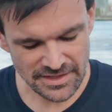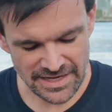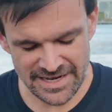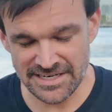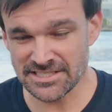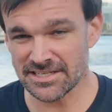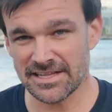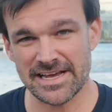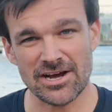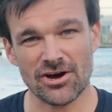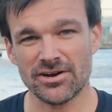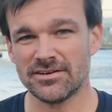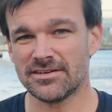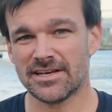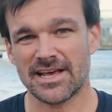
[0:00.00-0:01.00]

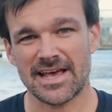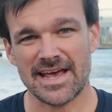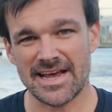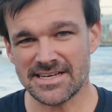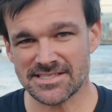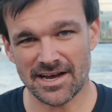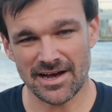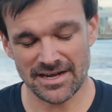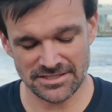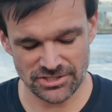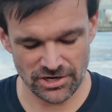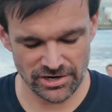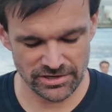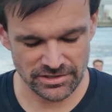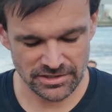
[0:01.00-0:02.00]
Inteleon, he's a
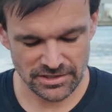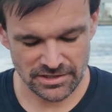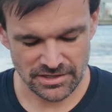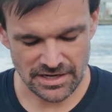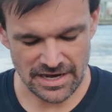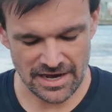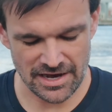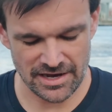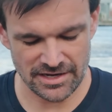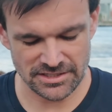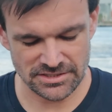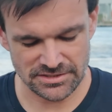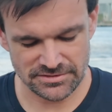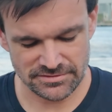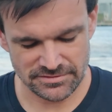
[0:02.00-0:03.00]
hundo.
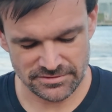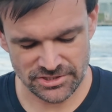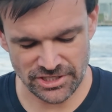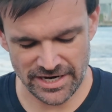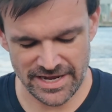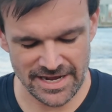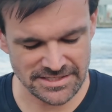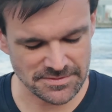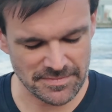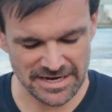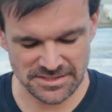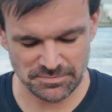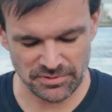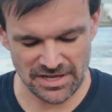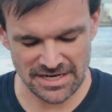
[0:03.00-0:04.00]

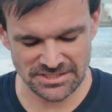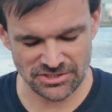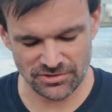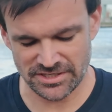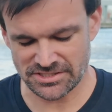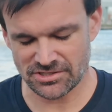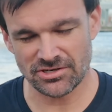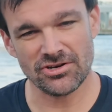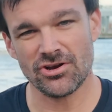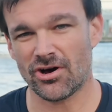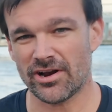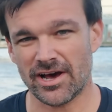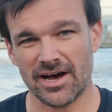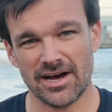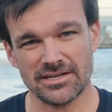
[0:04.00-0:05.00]
Gigantamax Blastoise,
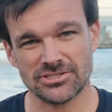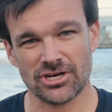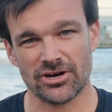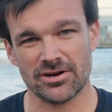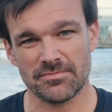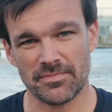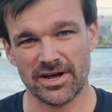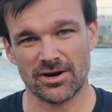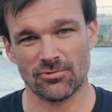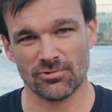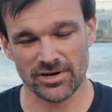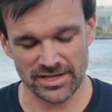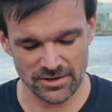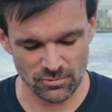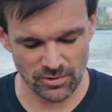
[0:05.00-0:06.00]
not a hundo, but a
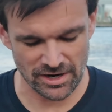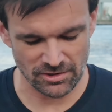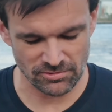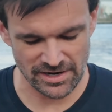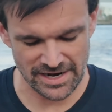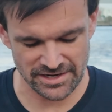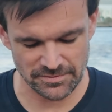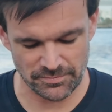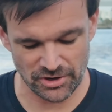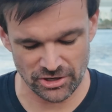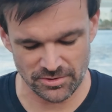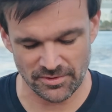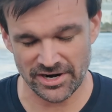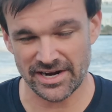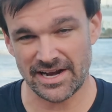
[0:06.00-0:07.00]
really well-rounded
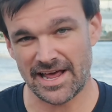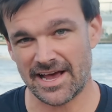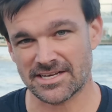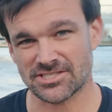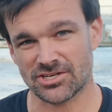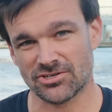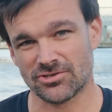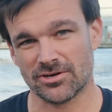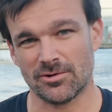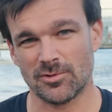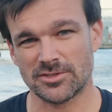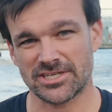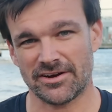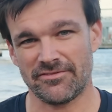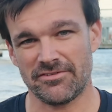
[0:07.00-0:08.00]
Pokemon, and Excadrill,
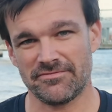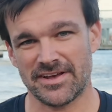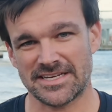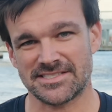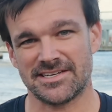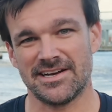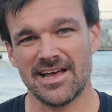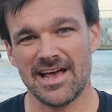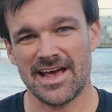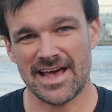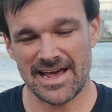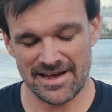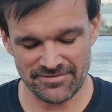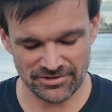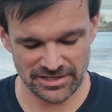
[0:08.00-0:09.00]
which I've invested
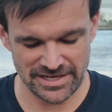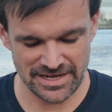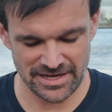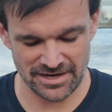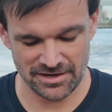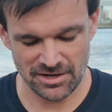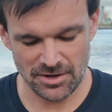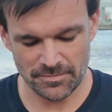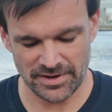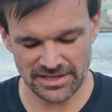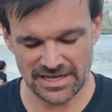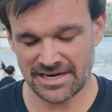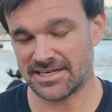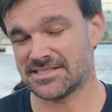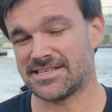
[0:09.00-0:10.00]
heavily in. But
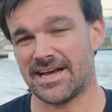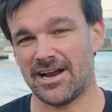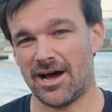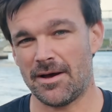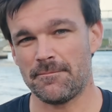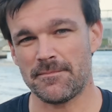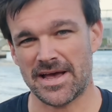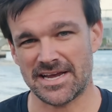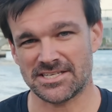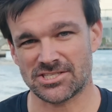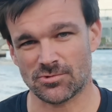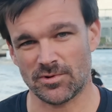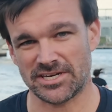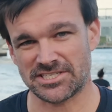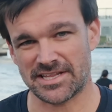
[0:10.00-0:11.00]
like I said, I may
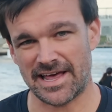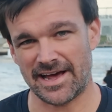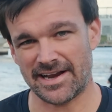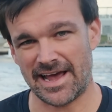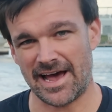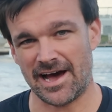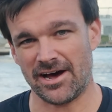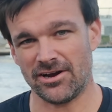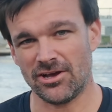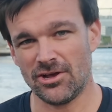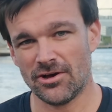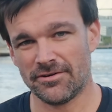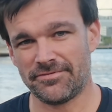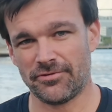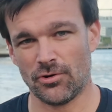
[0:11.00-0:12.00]
switch that out
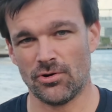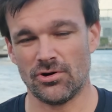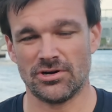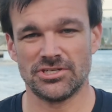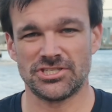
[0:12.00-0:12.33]
for